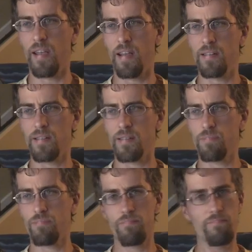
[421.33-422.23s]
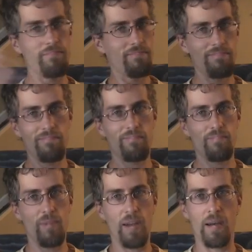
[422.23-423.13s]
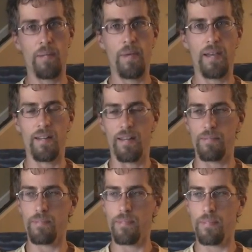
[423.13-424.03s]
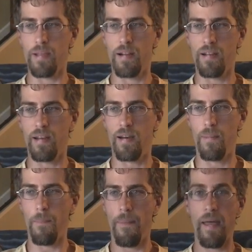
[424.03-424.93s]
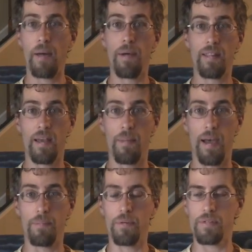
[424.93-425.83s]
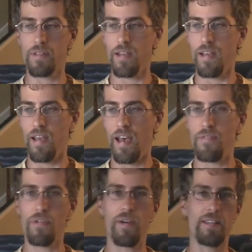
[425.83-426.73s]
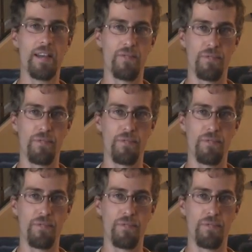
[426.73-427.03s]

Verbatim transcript: and I'm admitting it. There you go. How about them apples? Have a great day,